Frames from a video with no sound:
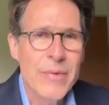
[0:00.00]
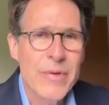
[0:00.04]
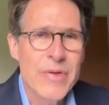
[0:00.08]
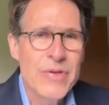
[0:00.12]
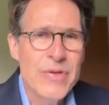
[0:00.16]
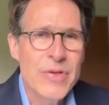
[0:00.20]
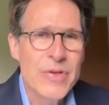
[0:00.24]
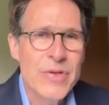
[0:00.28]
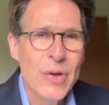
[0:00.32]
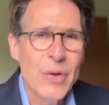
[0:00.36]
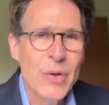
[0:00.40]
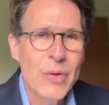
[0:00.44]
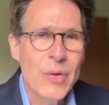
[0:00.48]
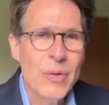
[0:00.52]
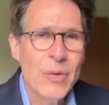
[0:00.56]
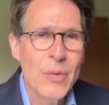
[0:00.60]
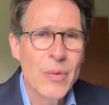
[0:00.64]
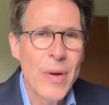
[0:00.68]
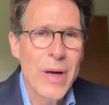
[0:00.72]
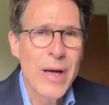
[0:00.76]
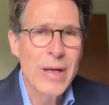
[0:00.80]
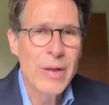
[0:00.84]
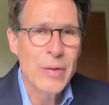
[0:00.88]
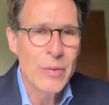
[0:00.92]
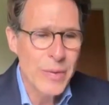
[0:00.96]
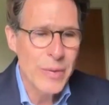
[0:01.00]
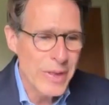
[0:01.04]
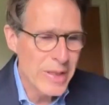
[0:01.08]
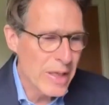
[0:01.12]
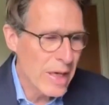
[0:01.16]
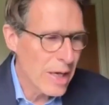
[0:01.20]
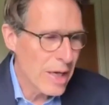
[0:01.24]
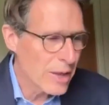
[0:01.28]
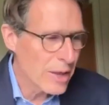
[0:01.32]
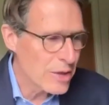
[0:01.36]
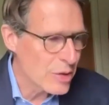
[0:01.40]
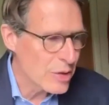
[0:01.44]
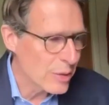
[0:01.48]
So while we
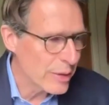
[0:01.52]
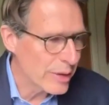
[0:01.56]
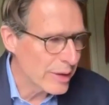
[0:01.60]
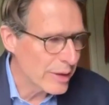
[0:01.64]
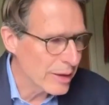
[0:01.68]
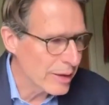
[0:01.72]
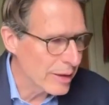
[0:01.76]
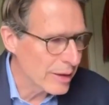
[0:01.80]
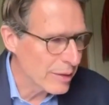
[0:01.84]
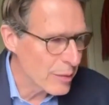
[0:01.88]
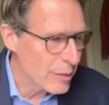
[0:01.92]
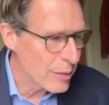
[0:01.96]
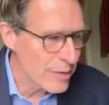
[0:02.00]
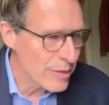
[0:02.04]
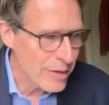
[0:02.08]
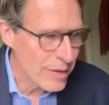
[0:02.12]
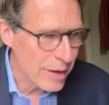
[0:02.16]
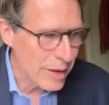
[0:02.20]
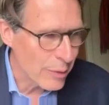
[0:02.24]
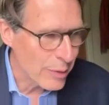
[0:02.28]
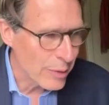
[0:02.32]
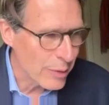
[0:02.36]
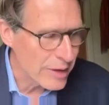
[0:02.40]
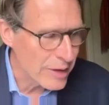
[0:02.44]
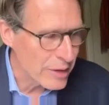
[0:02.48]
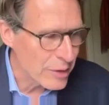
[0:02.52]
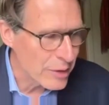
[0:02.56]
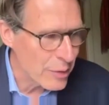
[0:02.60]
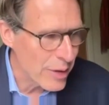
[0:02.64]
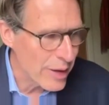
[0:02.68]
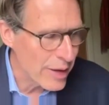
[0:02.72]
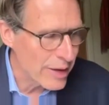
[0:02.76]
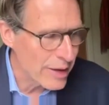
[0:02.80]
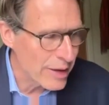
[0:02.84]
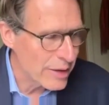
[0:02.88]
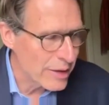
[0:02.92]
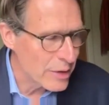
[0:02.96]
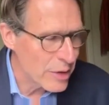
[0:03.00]
are doing with our
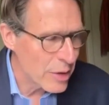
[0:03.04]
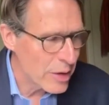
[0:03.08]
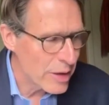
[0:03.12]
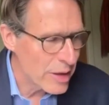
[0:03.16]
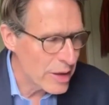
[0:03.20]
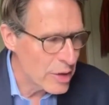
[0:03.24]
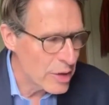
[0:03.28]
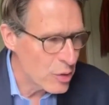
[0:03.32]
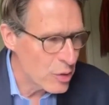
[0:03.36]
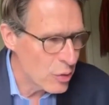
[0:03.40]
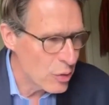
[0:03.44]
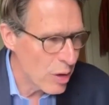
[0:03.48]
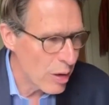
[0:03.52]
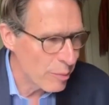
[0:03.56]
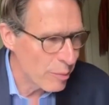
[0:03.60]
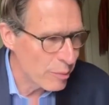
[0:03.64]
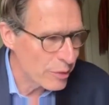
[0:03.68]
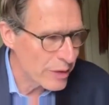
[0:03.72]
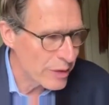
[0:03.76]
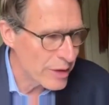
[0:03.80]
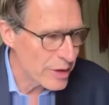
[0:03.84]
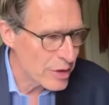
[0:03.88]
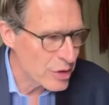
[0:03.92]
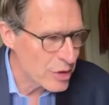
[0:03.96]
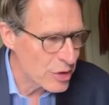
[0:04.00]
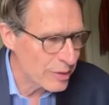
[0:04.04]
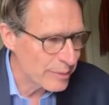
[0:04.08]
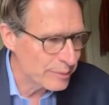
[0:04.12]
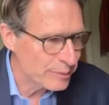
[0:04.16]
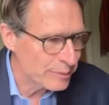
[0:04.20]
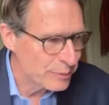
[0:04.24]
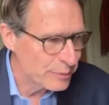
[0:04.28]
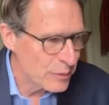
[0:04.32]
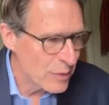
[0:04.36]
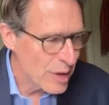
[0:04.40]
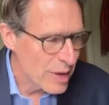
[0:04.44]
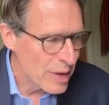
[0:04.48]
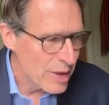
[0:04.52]
EU
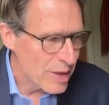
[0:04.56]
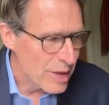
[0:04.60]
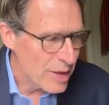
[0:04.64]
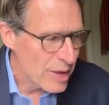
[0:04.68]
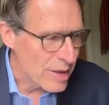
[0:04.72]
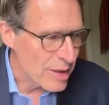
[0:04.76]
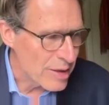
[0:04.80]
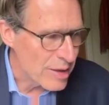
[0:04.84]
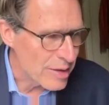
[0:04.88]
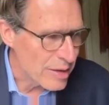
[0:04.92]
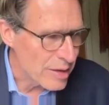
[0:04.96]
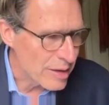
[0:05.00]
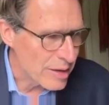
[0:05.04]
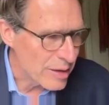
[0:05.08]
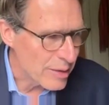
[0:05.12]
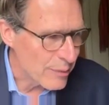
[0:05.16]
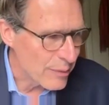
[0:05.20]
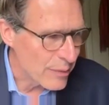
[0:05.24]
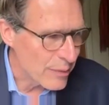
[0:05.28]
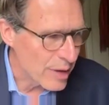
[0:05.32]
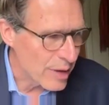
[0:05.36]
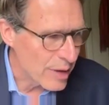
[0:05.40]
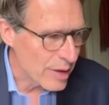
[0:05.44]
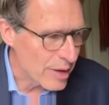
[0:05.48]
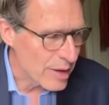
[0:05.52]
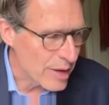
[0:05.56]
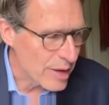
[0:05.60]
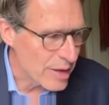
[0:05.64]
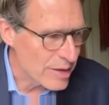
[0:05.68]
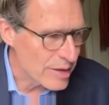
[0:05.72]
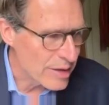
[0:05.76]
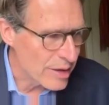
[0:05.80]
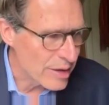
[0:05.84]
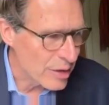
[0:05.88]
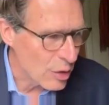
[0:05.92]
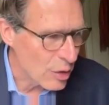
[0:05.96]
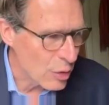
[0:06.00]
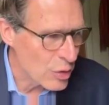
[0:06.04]
operation in the
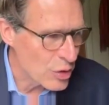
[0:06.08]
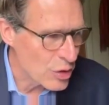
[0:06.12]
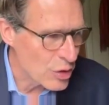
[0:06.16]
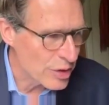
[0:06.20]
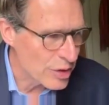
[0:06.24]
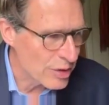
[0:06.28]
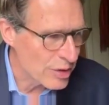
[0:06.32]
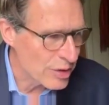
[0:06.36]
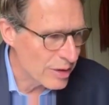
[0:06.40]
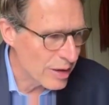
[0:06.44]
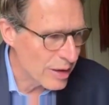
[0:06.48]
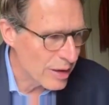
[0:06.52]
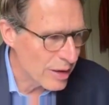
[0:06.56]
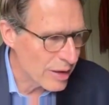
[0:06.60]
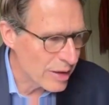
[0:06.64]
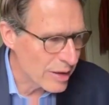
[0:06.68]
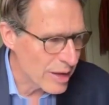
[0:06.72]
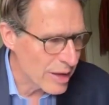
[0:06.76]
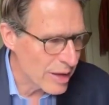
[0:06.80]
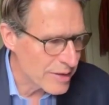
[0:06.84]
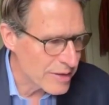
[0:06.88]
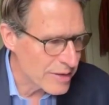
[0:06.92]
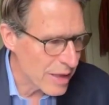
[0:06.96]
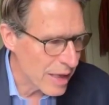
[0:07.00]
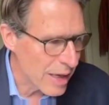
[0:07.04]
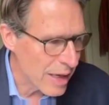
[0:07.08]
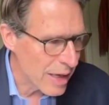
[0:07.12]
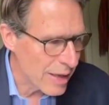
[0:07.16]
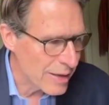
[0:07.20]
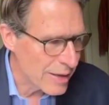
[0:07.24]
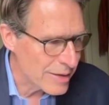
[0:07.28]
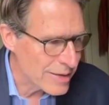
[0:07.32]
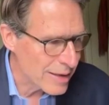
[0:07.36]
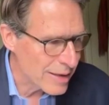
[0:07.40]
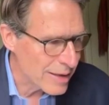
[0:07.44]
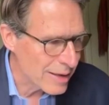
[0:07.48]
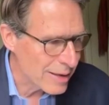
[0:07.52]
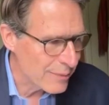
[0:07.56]
Indian Ocean,
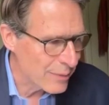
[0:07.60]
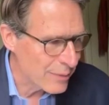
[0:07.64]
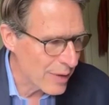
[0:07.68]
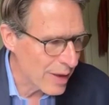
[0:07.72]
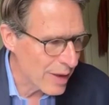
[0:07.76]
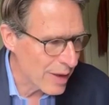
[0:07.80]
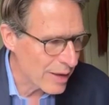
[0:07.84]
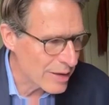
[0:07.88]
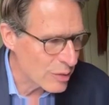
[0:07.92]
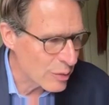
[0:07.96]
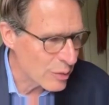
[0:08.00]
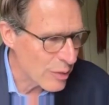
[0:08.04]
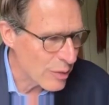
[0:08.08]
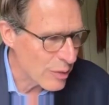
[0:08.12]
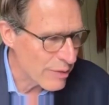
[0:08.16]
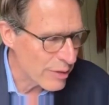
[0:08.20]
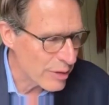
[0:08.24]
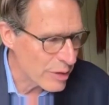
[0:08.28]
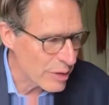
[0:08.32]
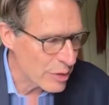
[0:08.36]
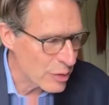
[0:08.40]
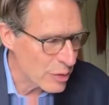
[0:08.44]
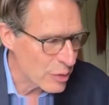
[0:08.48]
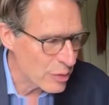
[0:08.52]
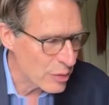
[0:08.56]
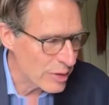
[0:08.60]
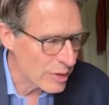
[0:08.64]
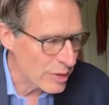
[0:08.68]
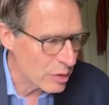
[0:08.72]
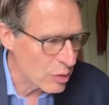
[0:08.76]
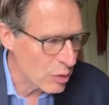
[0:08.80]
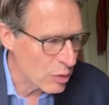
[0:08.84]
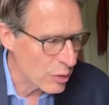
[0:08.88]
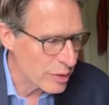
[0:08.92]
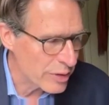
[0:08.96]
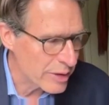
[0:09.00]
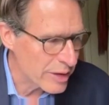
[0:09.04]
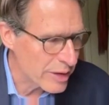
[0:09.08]
Atalanta, and with a new
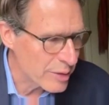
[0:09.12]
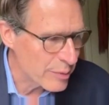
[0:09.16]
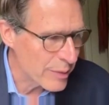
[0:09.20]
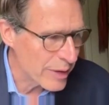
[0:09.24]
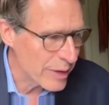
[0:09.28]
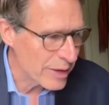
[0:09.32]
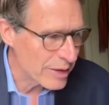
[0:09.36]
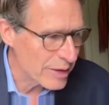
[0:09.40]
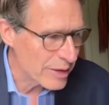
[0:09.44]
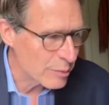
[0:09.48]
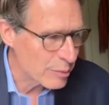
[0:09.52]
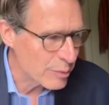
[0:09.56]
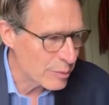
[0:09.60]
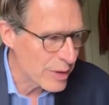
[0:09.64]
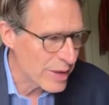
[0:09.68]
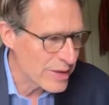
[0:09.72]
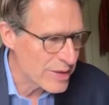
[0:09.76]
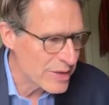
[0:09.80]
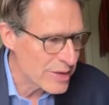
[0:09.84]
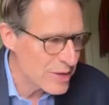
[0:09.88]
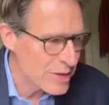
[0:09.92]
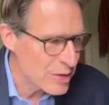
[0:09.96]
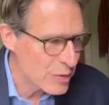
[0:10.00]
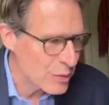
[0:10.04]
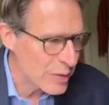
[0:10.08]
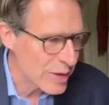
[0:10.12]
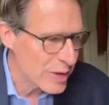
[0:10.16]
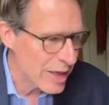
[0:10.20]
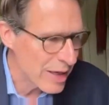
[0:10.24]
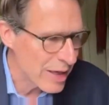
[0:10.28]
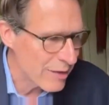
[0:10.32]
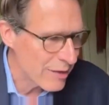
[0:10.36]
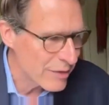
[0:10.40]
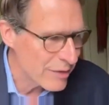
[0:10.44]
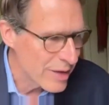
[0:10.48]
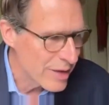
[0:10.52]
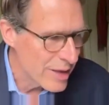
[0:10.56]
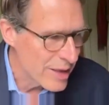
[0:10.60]
coordinated maritime presence, we
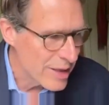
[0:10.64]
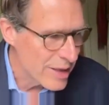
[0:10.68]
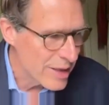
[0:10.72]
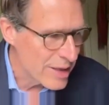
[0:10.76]
have